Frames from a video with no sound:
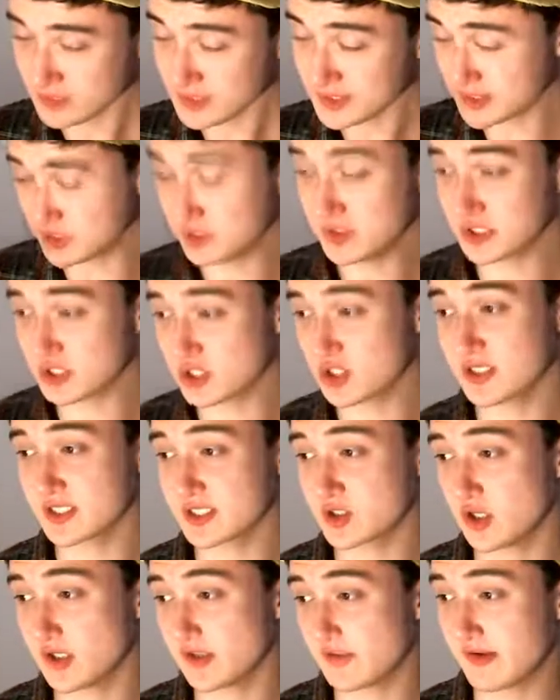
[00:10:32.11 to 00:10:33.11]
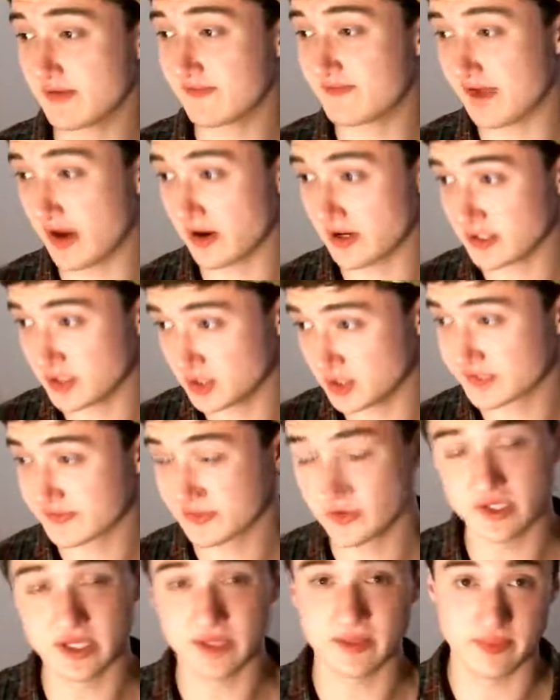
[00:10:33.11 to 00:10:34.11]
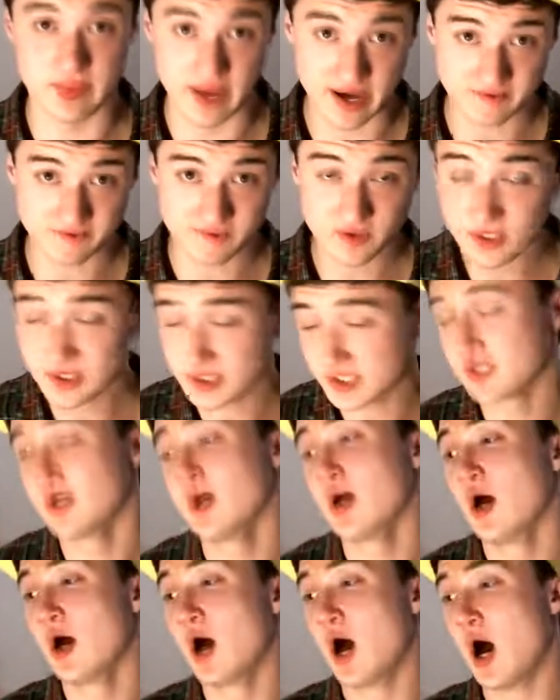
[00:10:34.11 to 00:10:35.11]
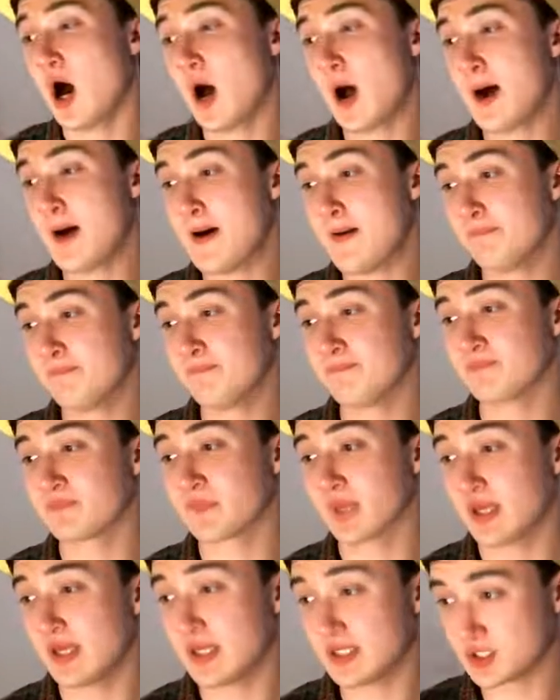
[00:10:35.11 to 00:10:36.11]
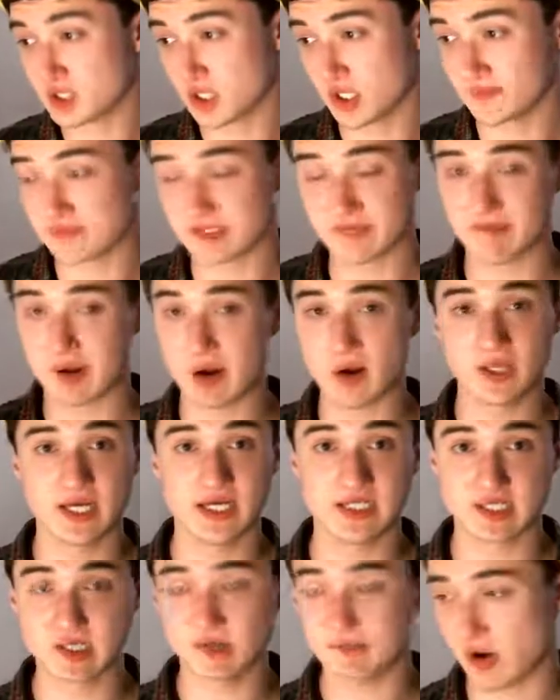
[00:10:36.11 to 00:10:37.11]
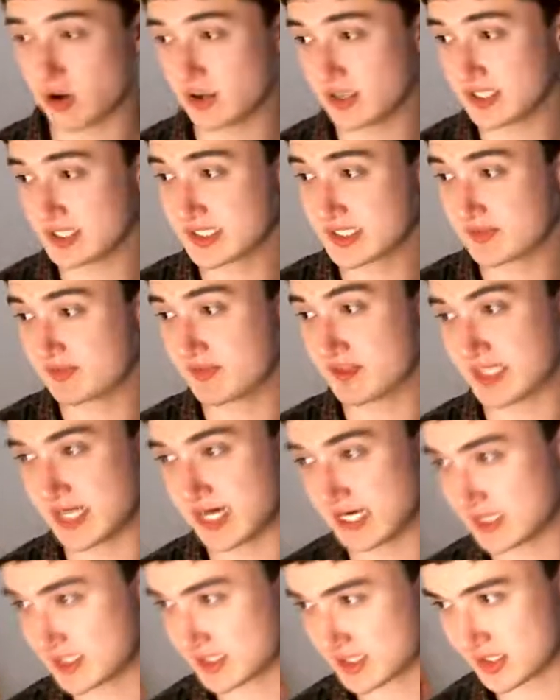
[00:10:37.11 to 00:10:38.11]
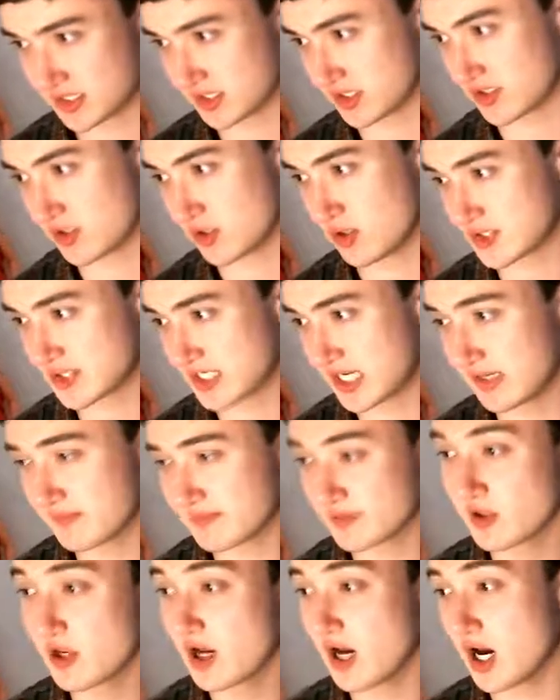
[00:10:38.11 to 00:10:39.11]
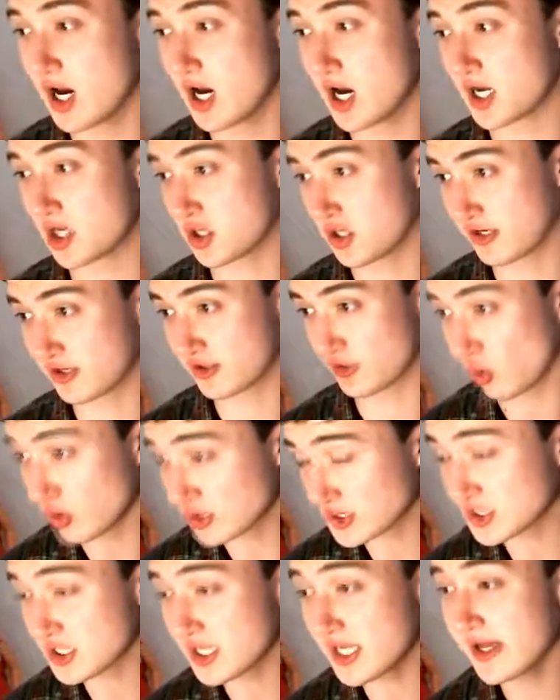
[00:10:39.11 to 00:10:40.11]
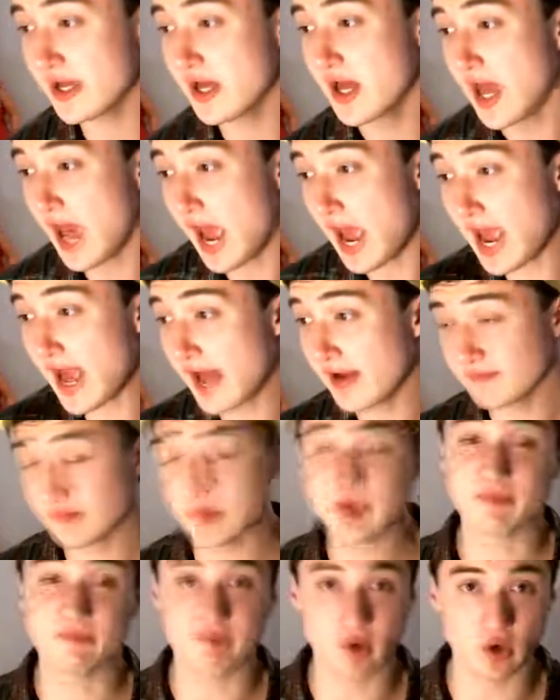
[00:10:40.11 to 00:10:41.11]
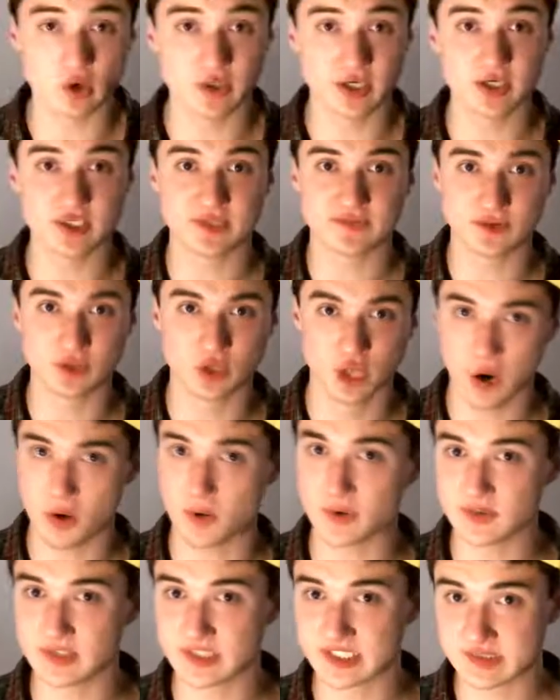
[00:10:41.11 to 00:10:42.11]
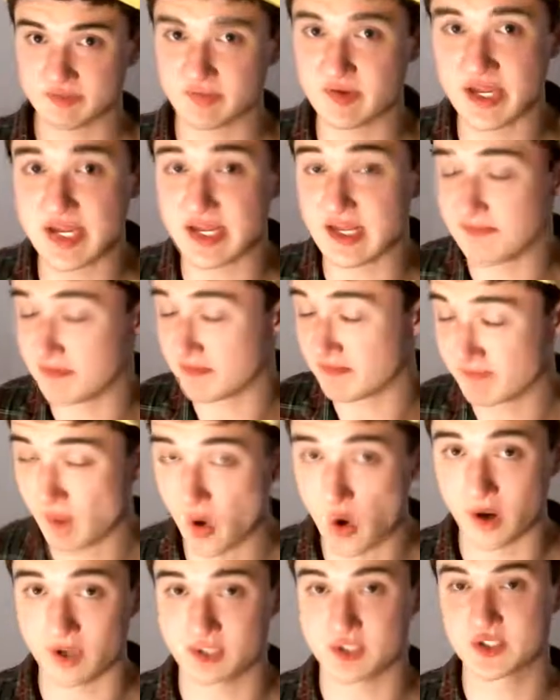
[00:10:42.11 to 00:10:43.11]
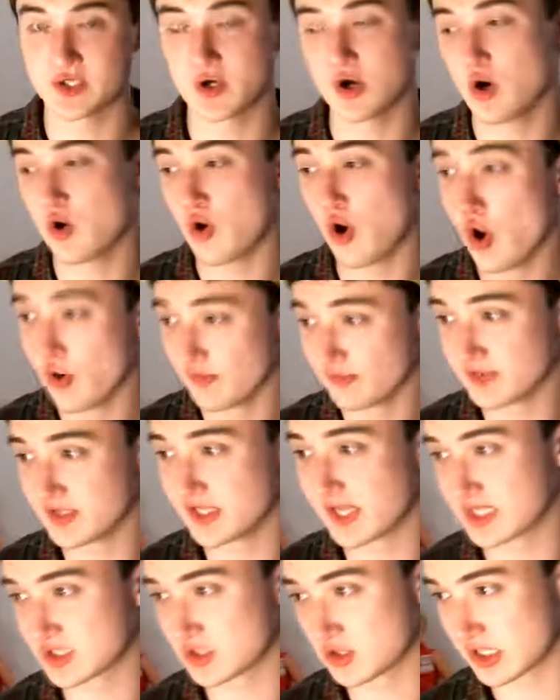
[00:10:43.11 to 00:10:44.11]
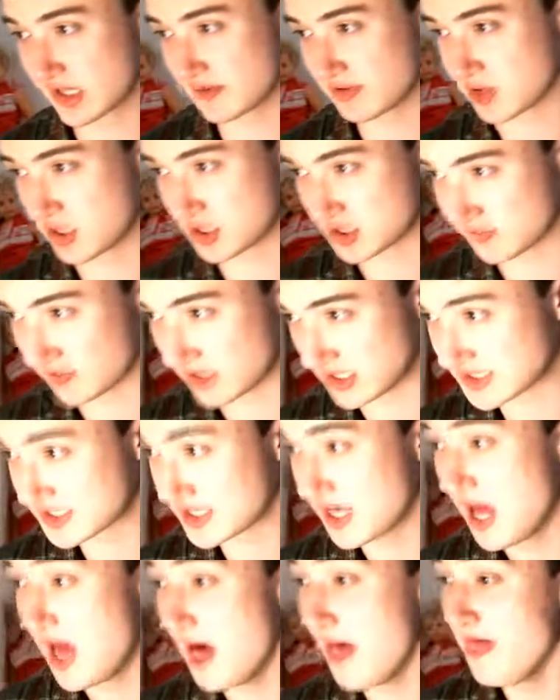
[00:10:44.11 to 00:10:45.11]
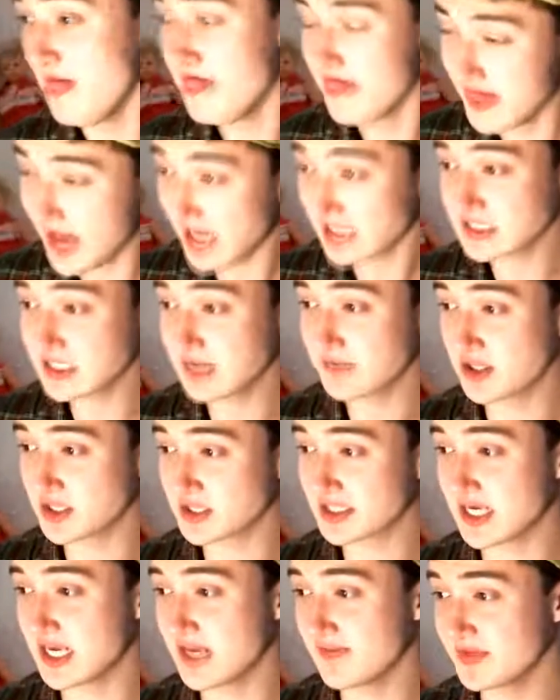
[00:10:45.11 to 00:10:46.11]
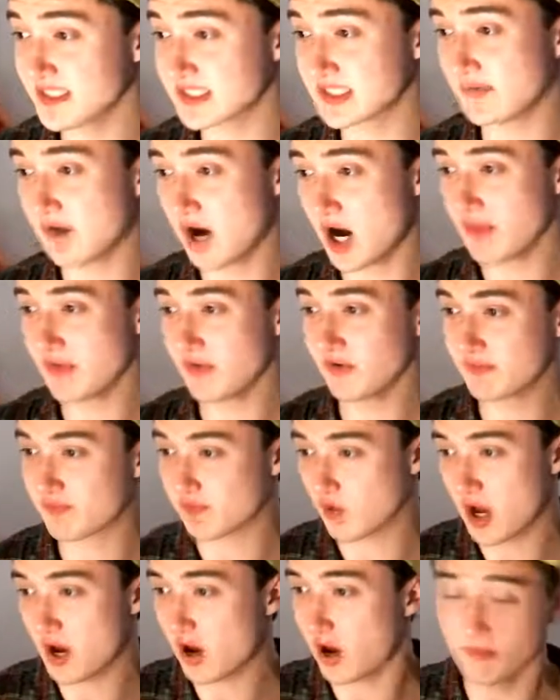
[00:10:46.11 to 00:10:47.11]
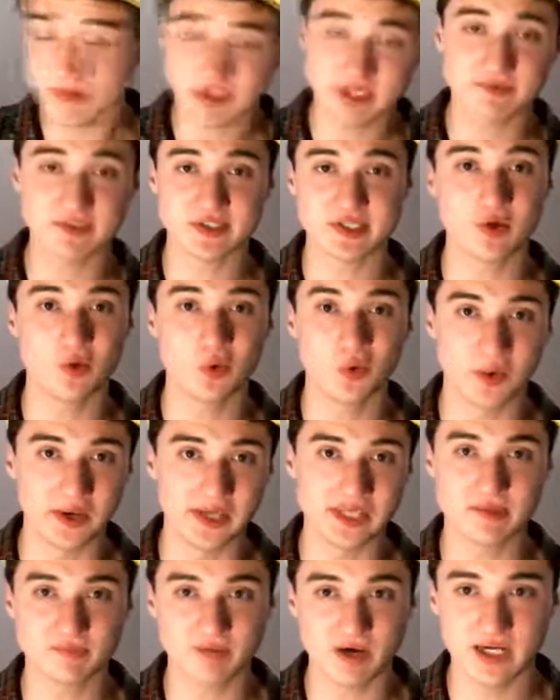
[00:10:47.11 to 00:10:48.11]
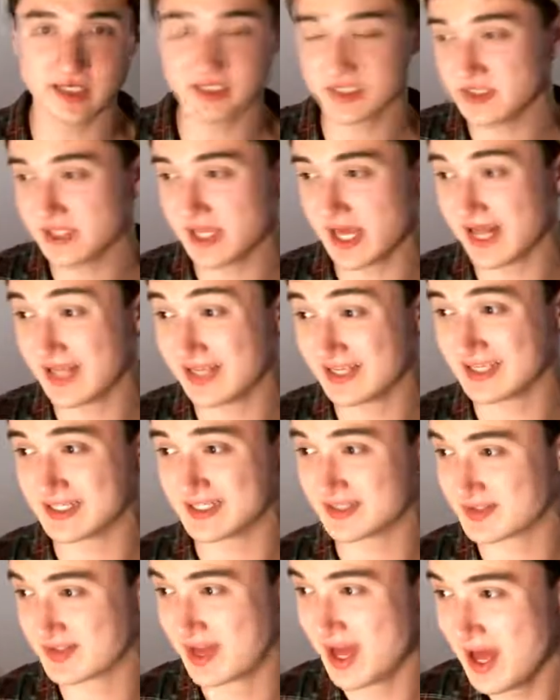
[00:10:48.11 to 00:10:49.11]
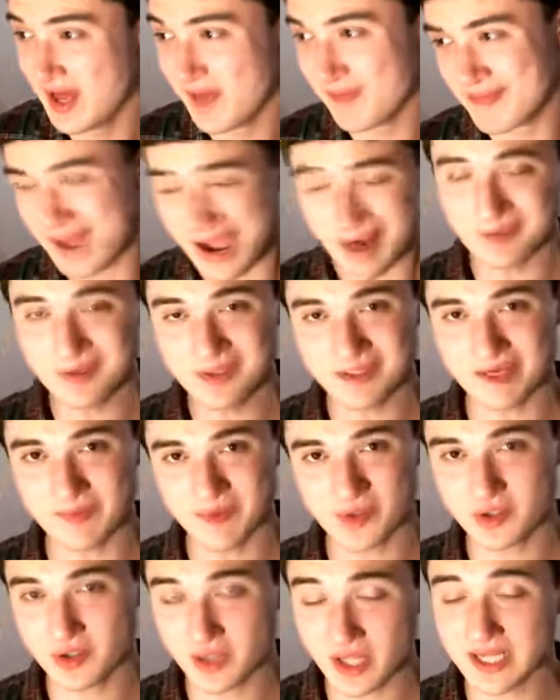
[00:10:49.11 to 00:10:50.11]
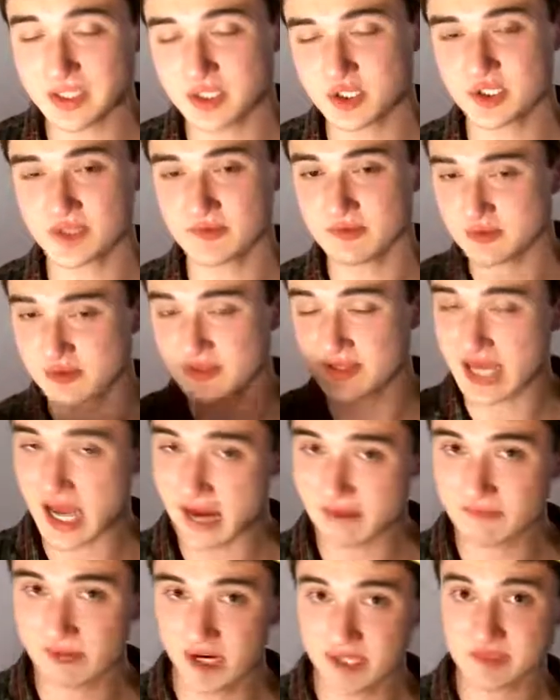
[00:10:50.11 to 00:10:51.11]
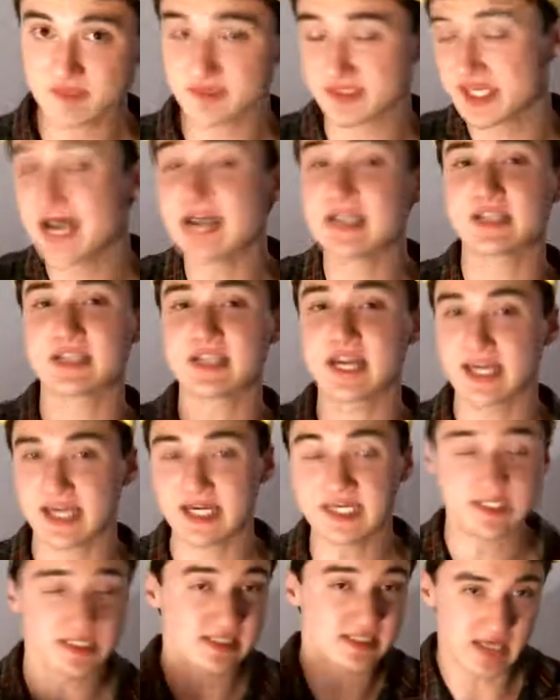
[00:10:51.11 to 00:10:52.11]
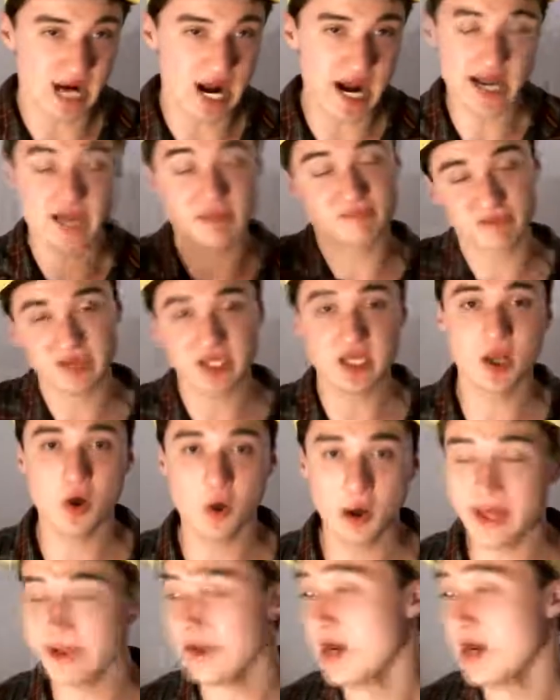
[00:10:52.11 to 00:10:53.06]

Twister is going to be very useful in that front. In terms of paralyzing opponents, besides the Ghost type, Galarian Corsola, and with Bulldoze for lowering speed even more. So hopefully that's going to come in clutch for us. Next up on the team is a Mon that we brought almost every single week, surprisingly, and he's not really coming clutch that much besides to take hits and die, but you know what?